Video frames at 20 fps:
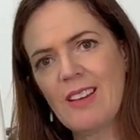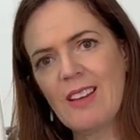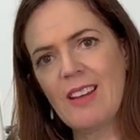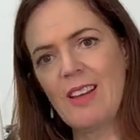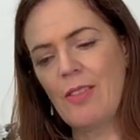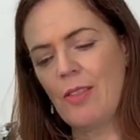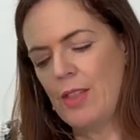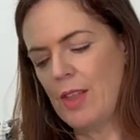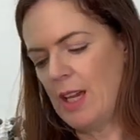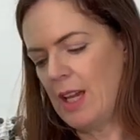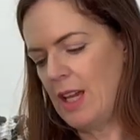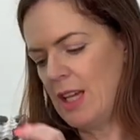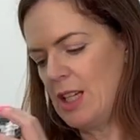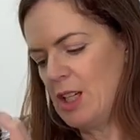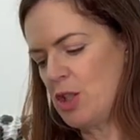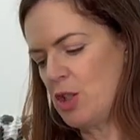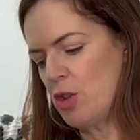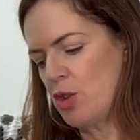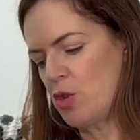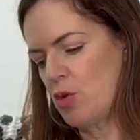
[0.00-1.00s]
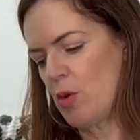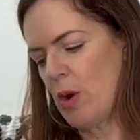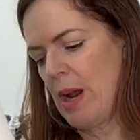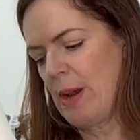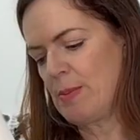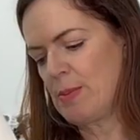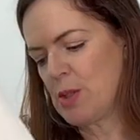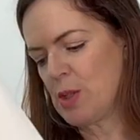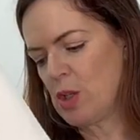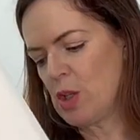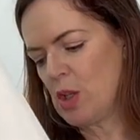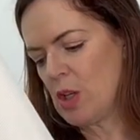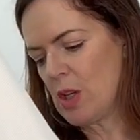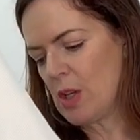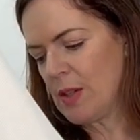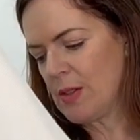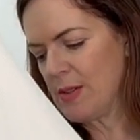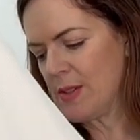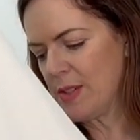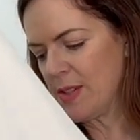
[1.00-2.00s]
And there is your drape. So you
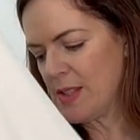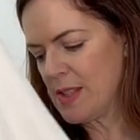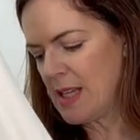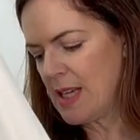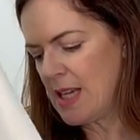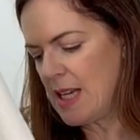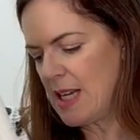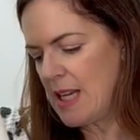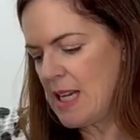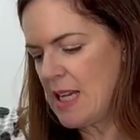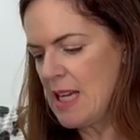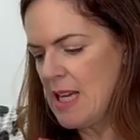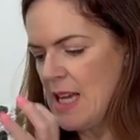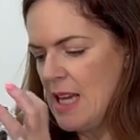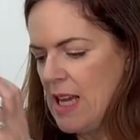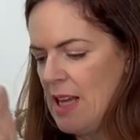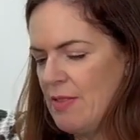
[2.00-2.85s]
can see